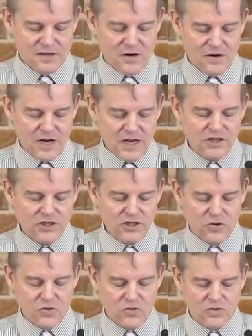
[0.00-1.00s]
our nation
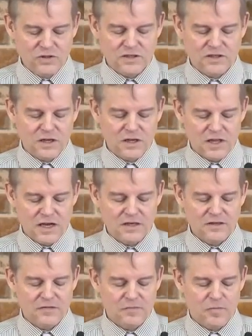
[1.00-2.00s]
holds its
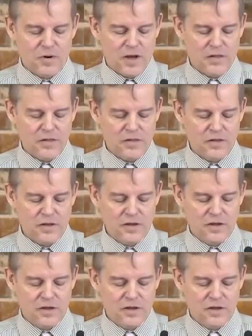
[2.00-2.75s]
collective breath.